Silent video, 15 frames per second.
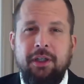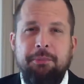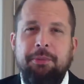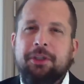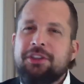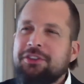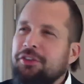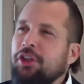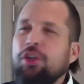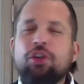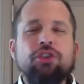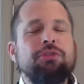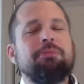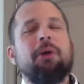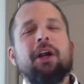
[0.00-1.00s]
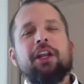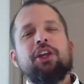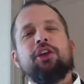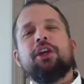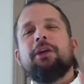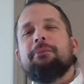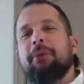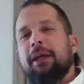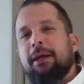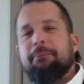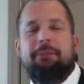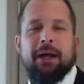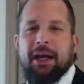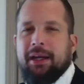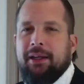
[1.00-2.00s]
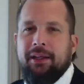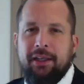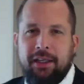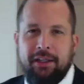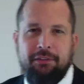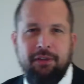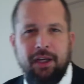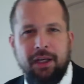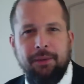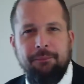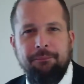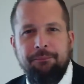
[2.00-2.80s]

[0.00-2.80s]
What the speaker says: Because if you lose money, you can make it back again, right?